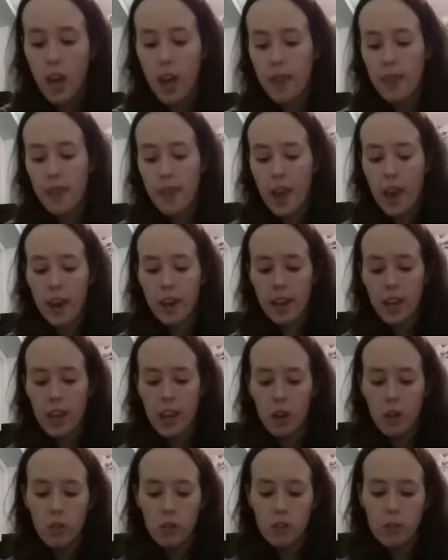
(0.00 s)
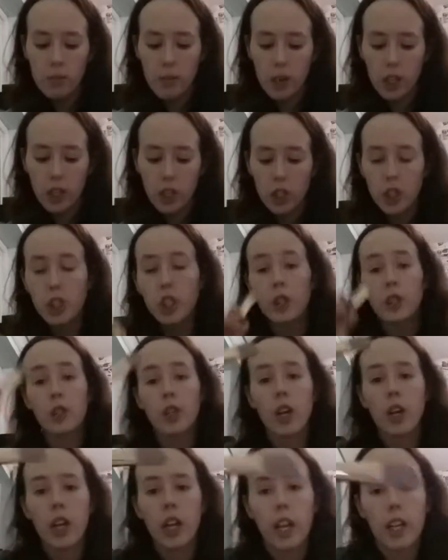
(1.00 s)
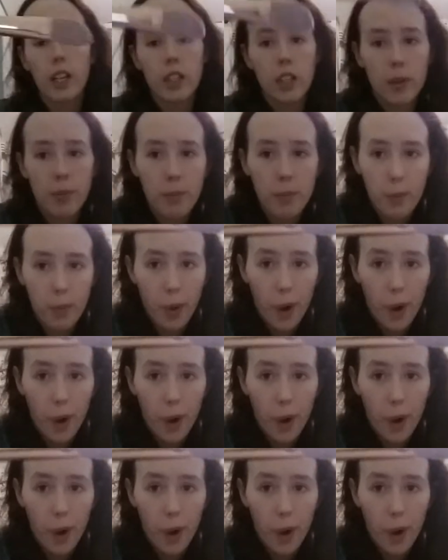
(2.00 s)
And then here is my Studio London